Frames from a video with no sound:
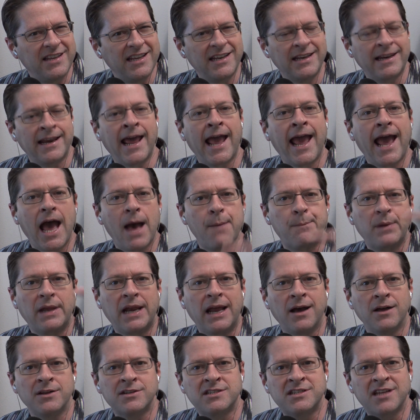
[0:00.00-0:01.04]
didn't happen
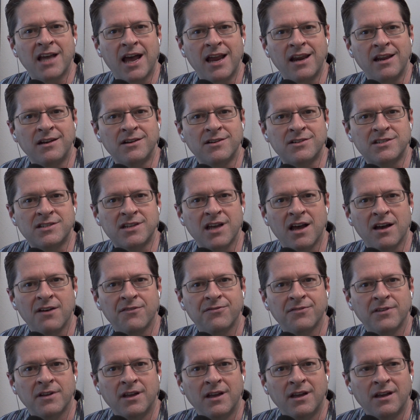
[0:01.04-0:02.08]
outside of
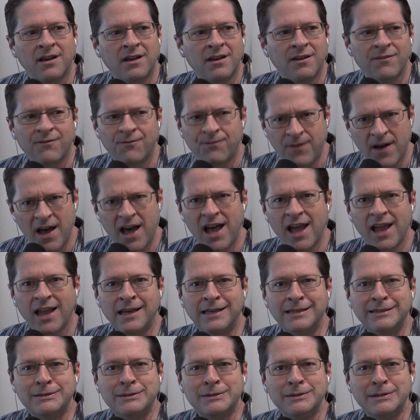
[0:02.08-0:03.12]
yourself,
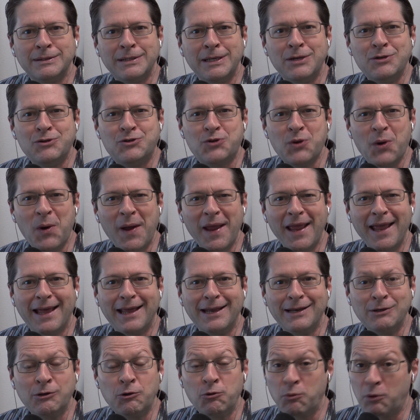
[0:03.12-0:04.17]
fine, enjoy
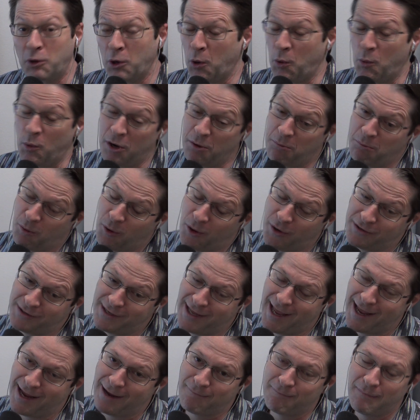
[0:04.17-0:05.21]
it go one more
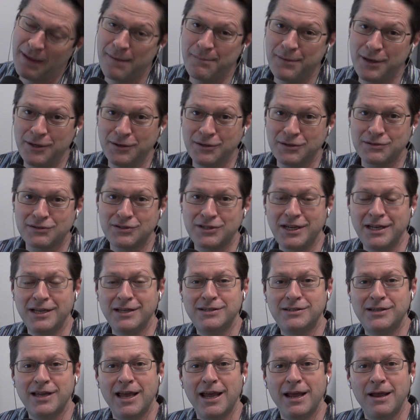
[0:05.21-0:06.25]
day. Maybe you'll see a
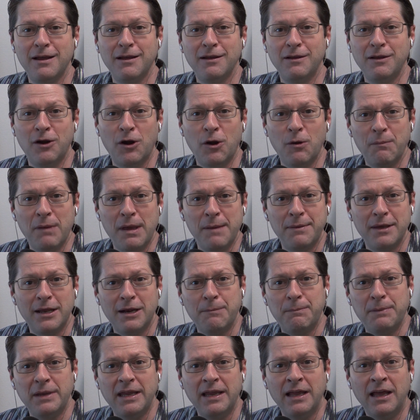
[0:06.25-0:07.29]
day, you know, maybe
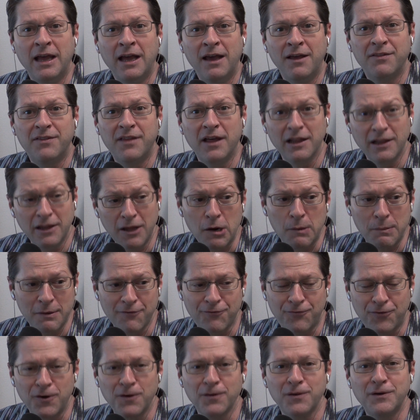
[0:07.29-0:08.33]
it'll be a little
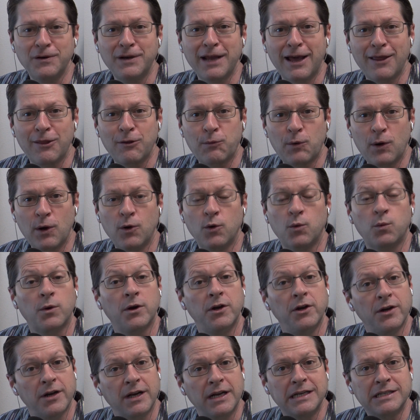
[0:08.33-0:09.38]
bit further down the road where
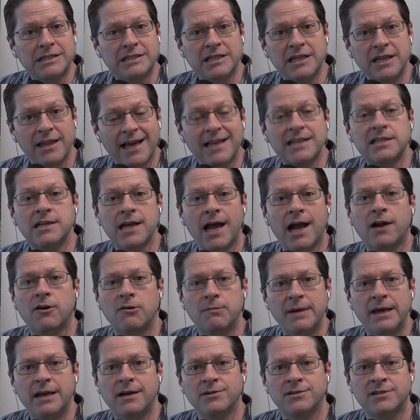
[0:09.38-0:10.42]
you're going to see that
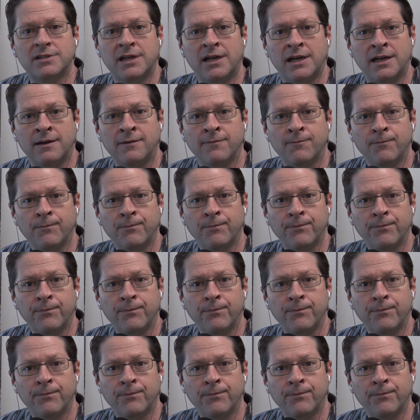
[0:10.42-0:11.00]
Sacramento sign.